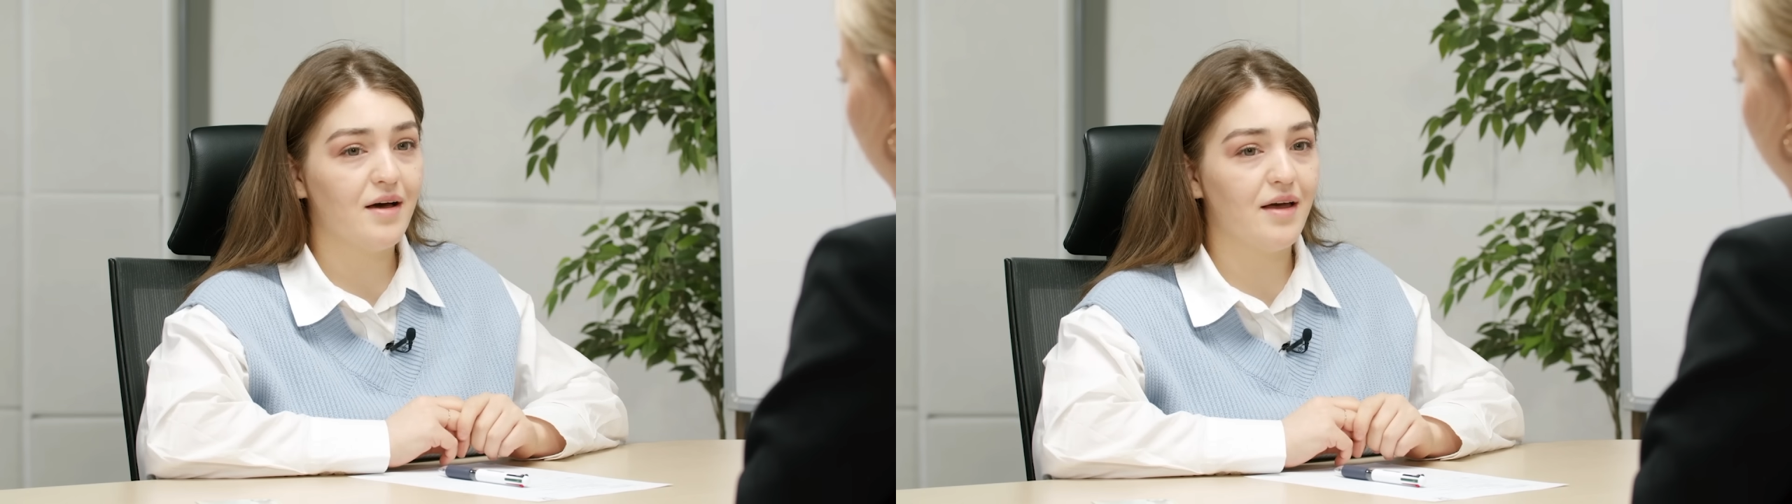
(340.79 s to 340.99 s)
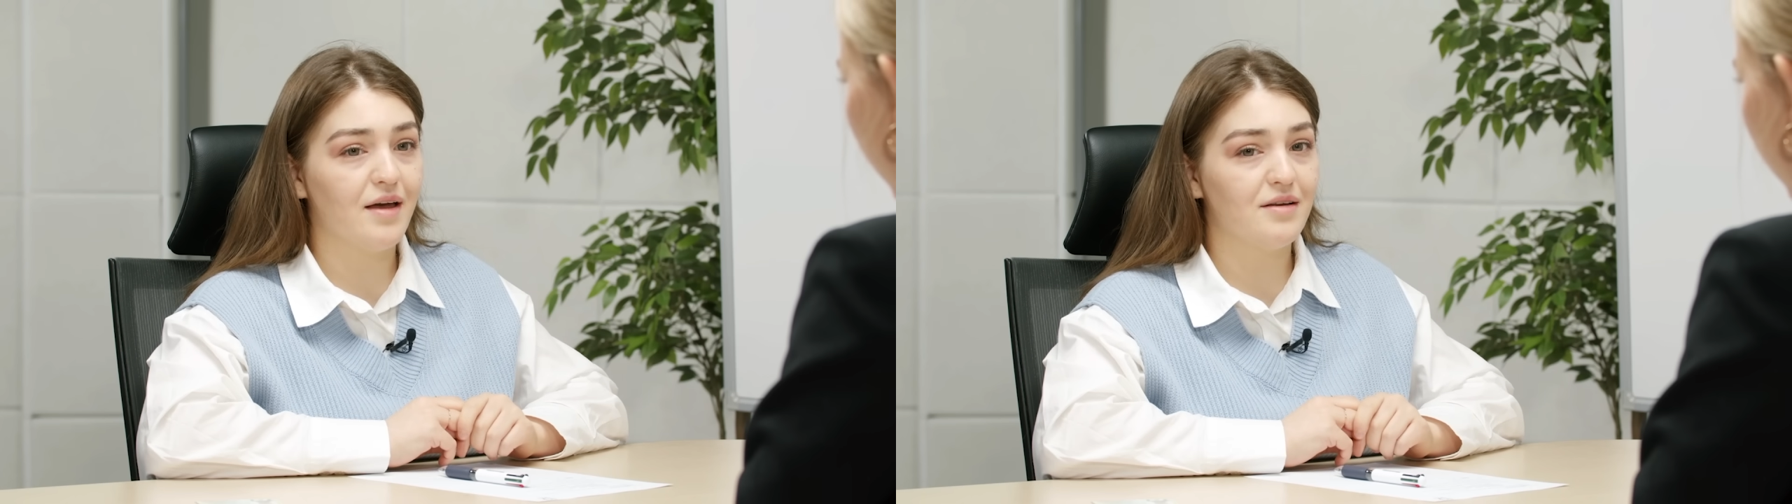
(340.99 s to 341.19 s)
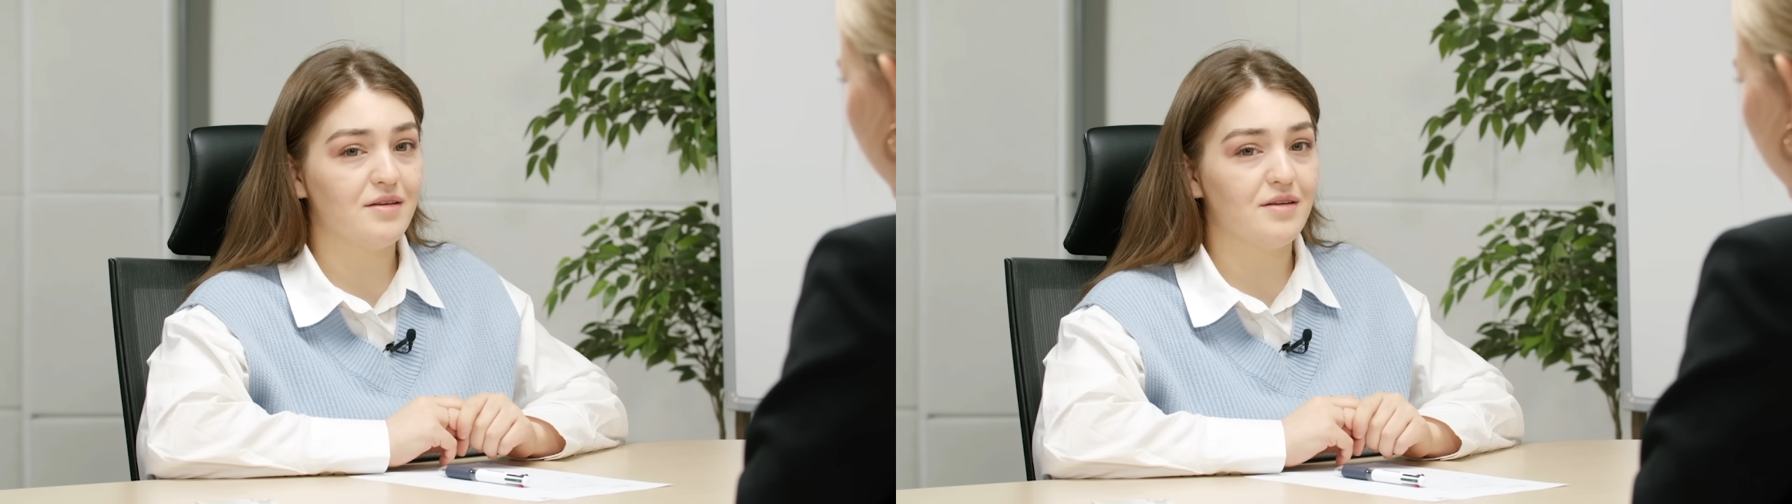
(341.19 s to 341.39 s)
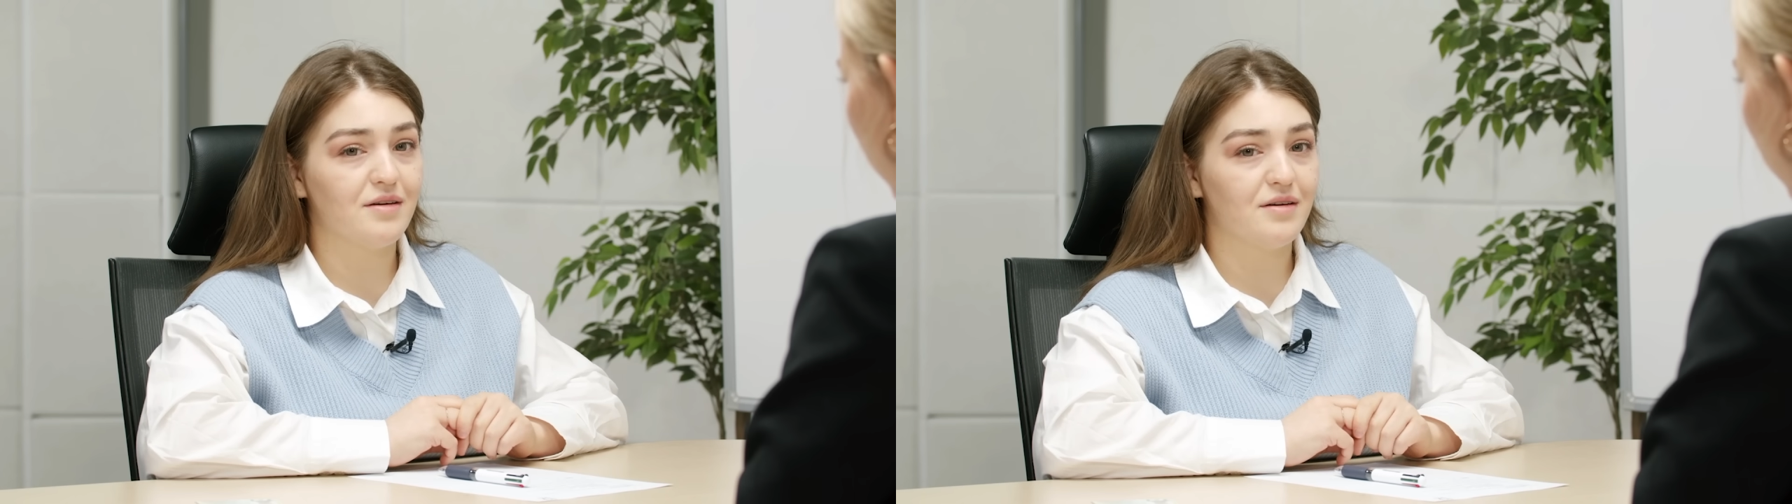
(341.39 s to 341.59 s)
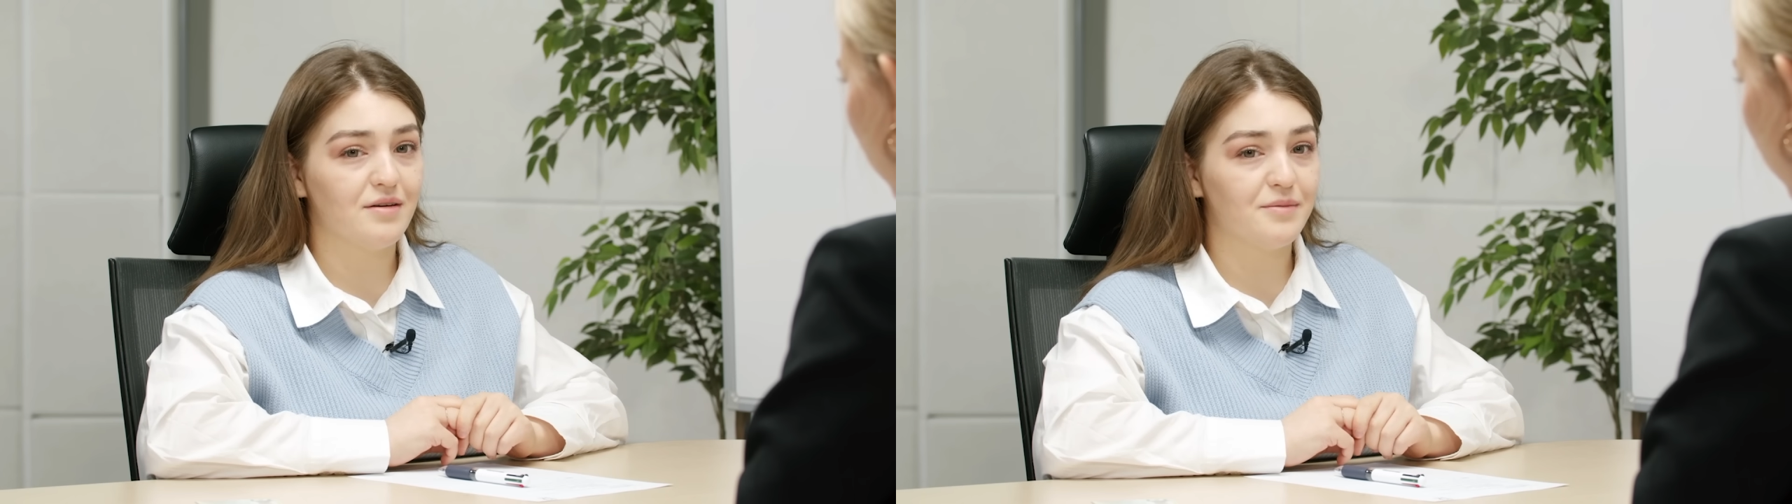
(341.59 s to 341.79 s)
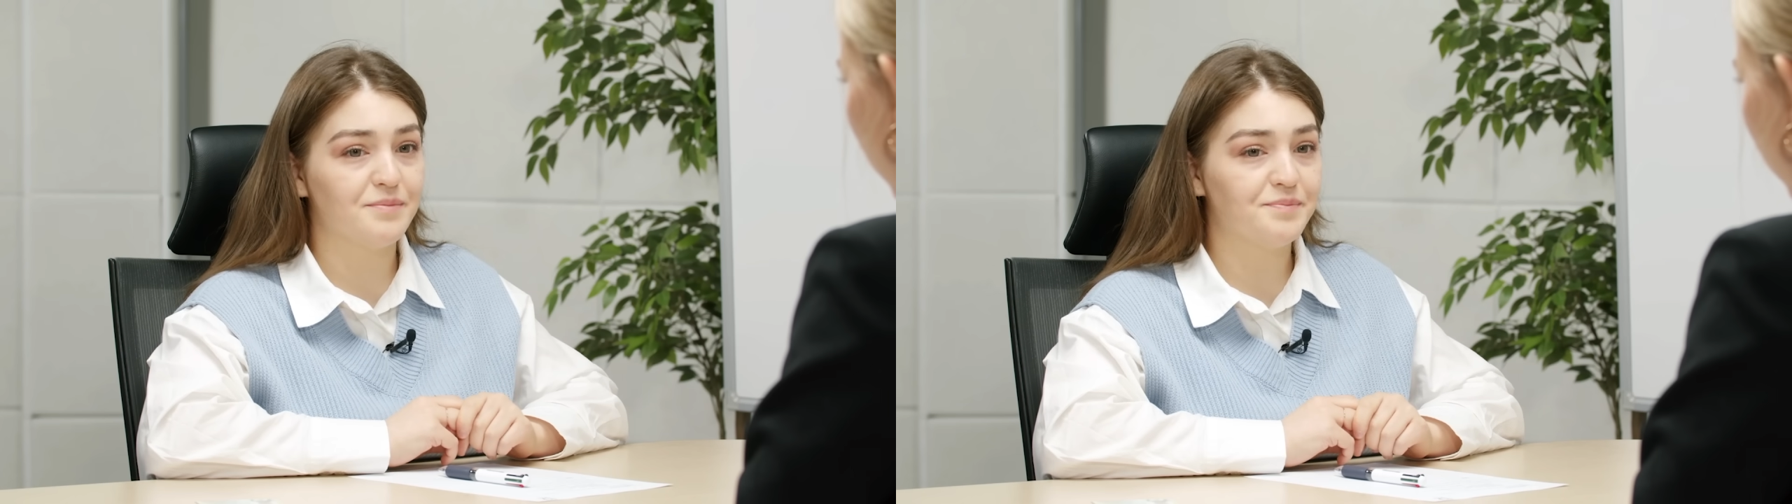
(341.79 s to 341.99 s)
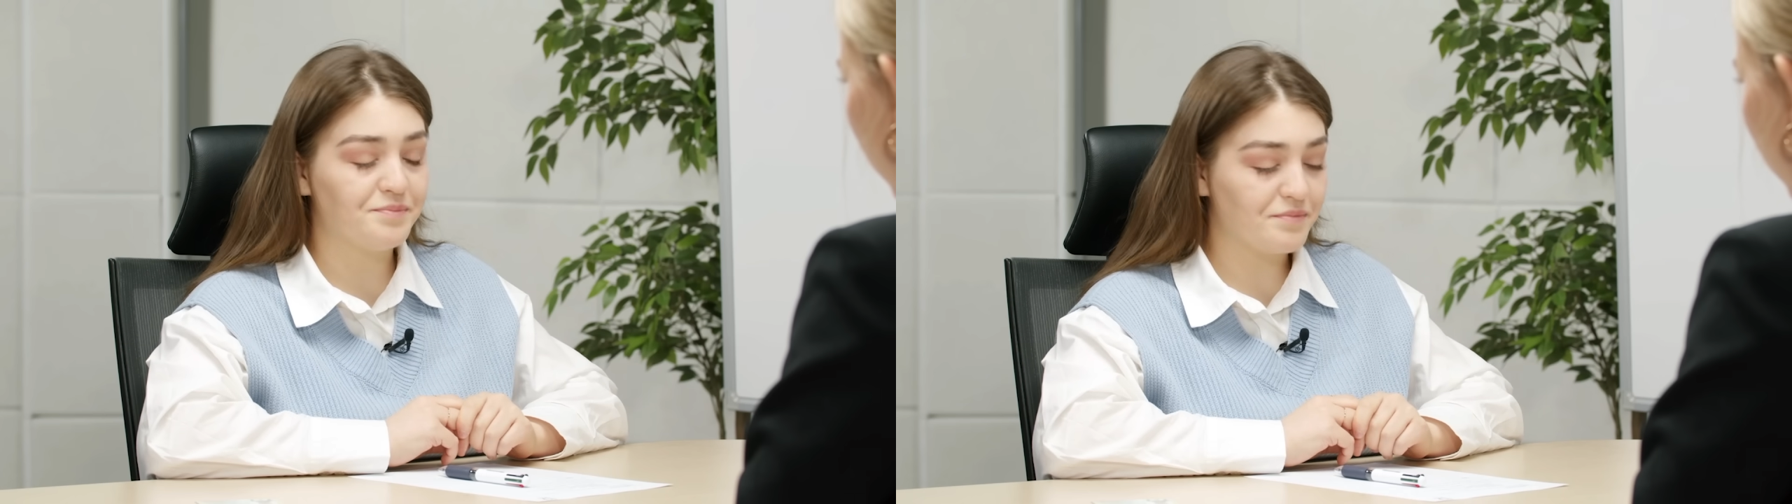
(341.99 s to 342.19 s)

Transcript: And um,